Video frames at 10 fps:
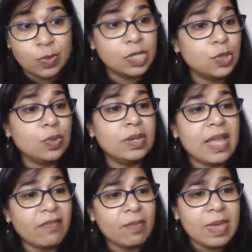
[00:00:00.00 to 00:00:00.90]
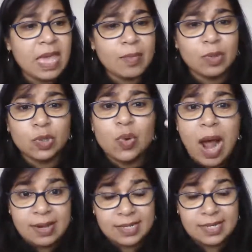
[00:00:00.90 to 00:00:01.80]
words, you'll never be able to
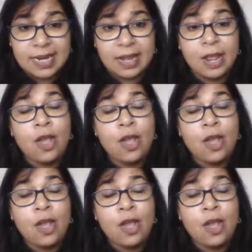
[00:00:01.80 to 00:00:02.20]
understand.